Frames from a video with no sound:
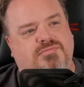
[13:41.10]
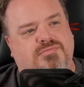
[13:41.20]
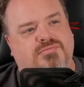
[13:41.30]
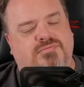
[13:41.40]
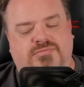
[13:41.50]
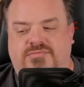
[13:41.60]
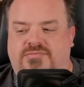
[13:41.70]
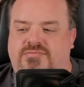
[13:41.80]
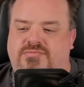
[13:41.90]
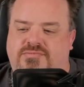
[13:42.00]

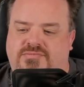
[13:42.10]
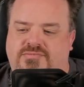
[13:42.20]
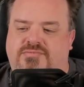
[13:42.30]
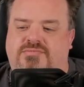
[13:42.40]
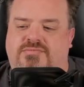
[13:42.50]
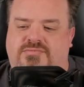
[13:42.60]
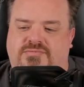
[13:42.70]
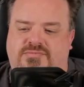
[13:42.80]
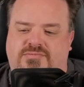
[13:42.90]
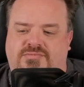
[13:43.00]

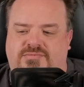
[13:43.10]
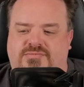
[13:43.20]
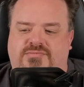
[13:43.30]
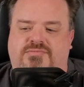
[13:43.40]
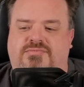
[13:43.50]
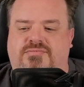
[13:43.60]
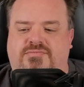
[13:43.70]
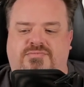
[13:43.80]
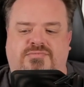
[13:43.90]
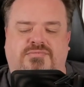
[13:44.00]

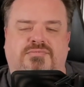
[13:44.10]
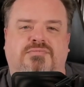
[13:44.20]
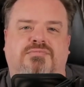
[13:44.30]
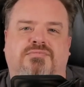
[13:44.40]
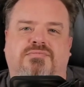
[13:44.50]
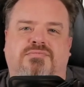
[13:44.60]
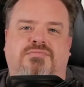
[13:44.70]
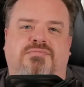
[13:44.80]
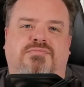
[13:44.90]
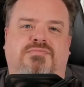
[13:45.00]

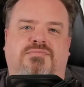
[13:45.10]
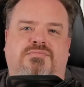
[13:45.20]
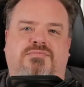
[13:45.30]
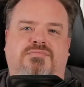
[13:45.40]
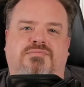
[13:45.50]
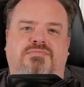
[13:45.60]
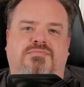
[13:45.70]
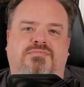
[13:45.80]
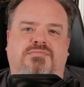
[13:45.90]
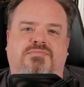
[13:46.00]

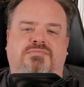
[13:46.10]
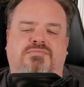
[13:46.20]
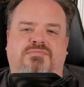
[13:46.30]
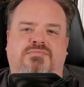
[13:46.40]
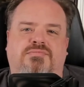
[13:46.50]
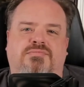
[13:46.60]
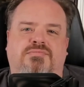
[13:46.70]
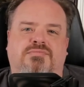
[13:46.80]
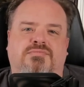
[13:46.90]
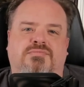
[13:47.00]

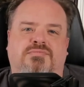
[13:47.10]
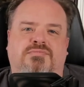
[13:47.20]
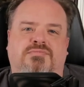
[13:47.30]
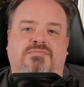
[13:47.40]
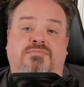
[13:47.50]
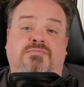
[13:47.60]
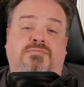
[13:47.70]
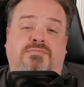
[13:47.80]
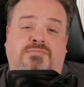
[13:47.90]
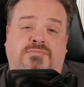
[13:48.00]

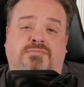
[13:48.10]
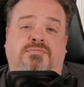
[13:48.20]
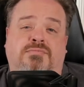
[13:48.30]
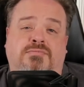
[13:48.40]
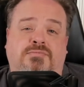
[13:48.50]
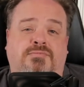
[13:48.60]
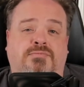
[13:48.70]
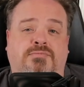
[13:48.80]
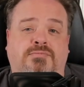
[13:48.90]
No words are spoken by the person on screen.